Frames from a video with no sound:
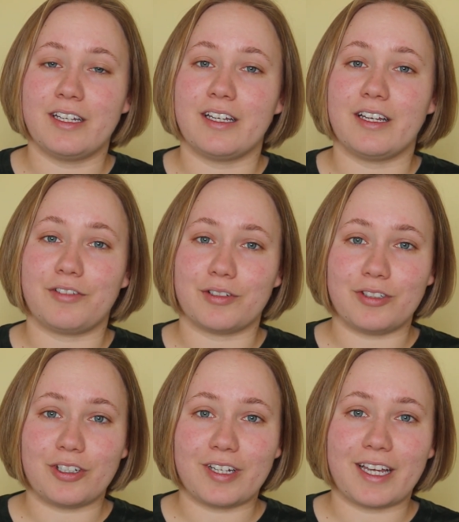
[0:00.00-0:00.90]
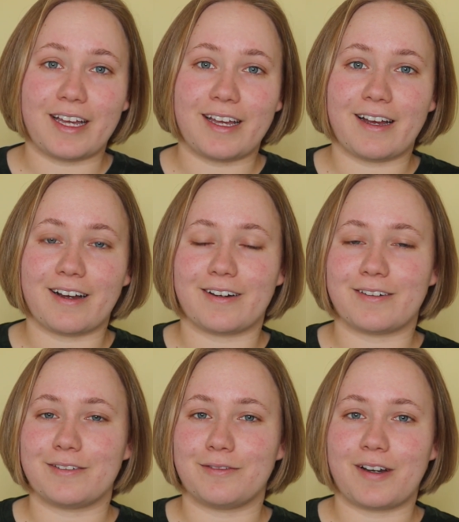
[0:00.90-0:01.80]
If you're new here,
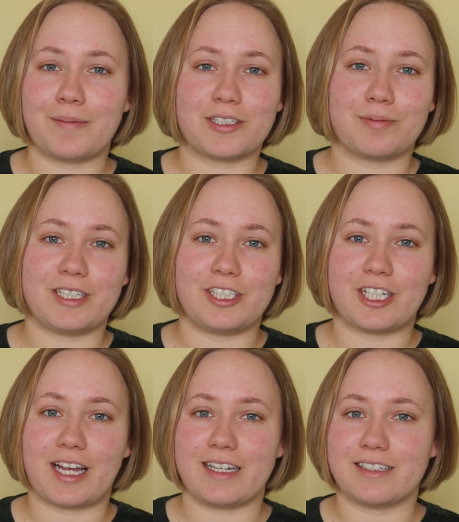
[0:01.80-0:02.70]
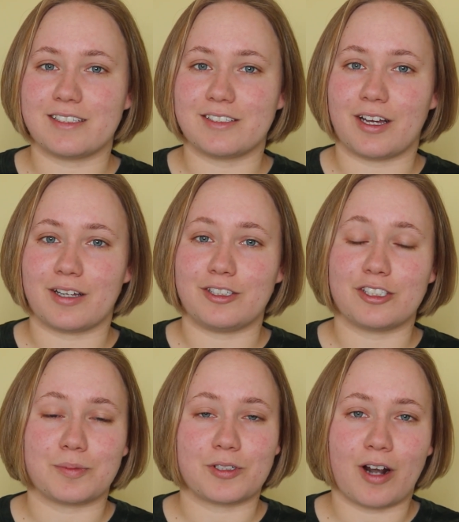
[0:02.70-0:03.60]
I would very much appreciate you
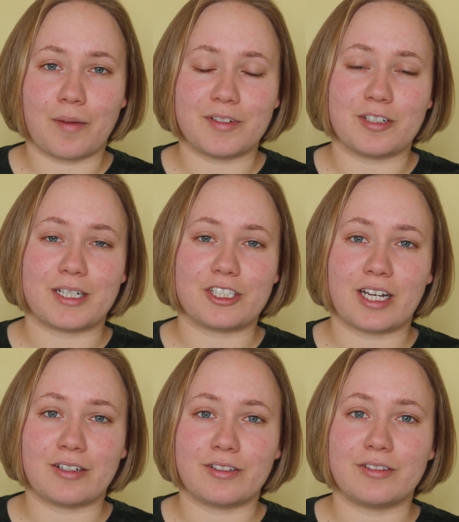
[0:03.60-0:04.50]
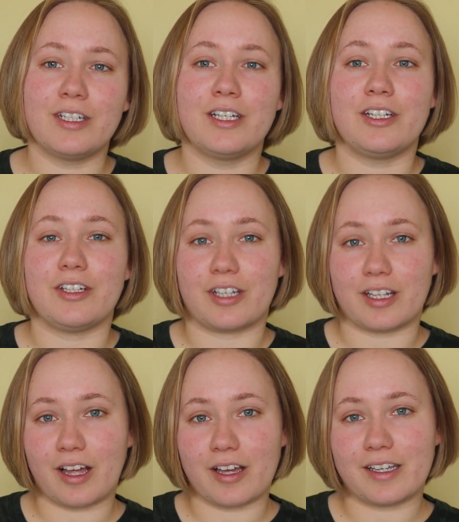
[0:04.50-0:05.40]
subscribing to my channel. You
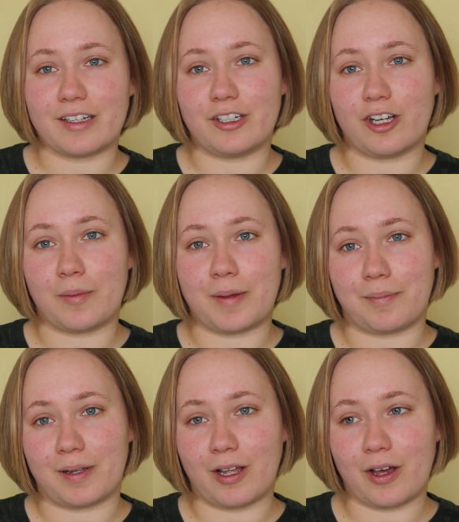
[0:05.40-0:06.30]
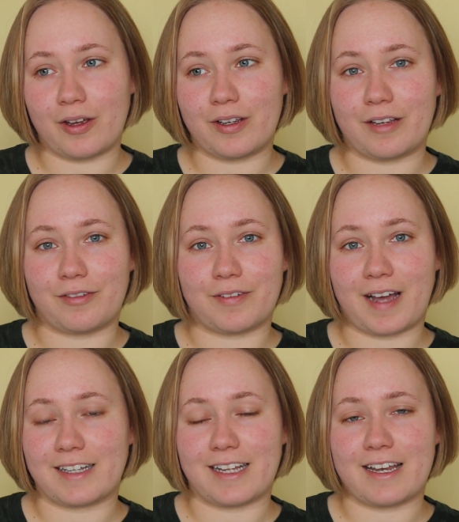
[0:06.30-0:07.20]
can like and you comment below if you've
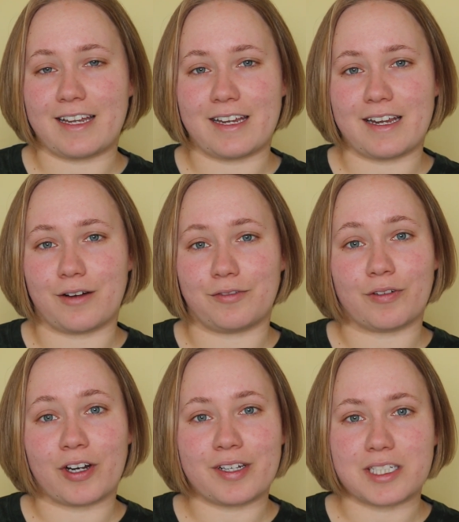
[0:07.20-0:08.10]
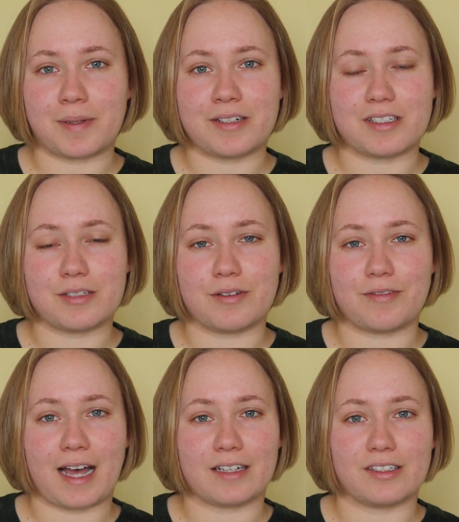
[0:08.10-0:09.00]
had any of your own experiences
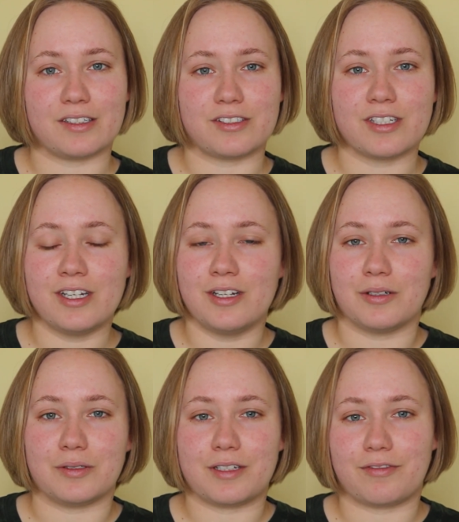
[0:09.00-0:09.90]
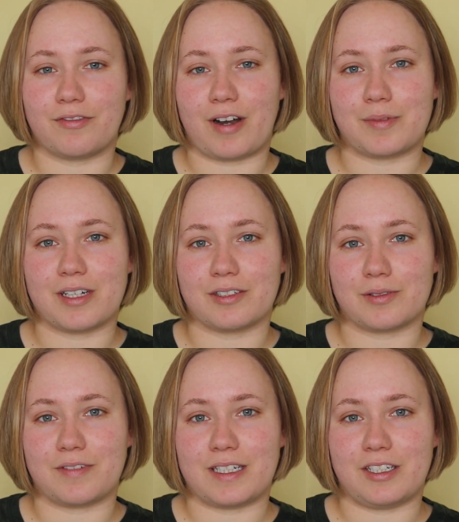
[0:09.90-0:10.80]
with adders or different
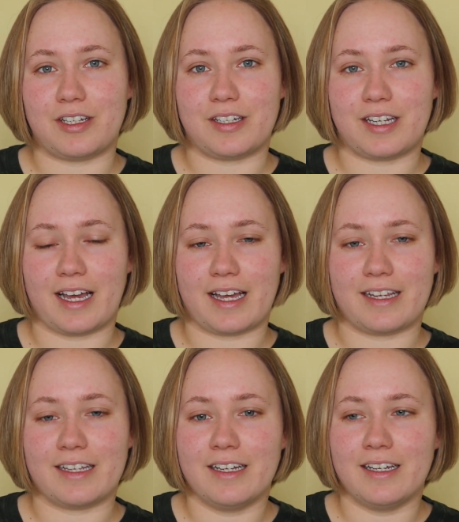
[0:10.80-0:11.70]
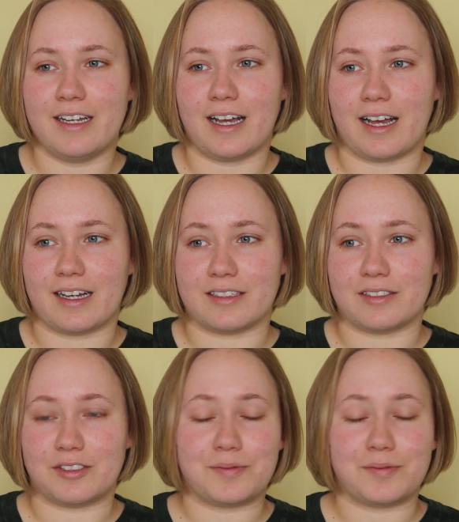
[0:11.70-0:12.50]
reptiles within the UK, and